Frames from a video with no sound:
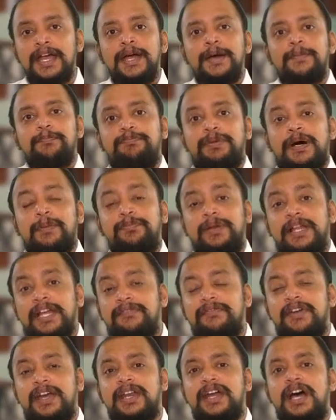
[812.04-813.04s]

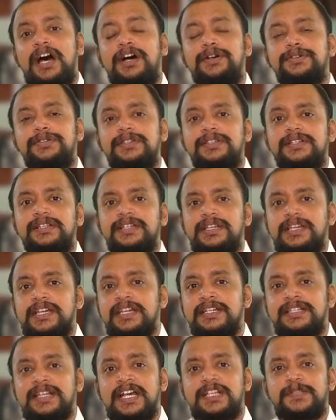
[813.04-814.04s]
Public warehouse
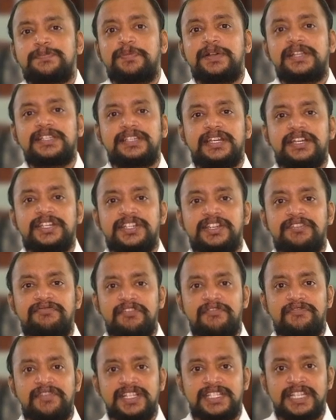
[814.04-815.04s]
is as per section
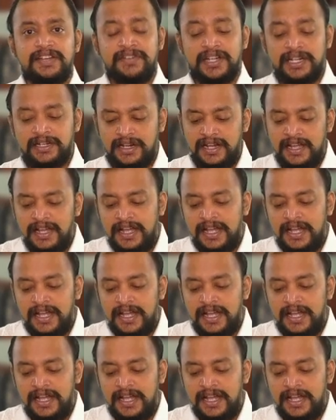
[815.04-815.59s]
57,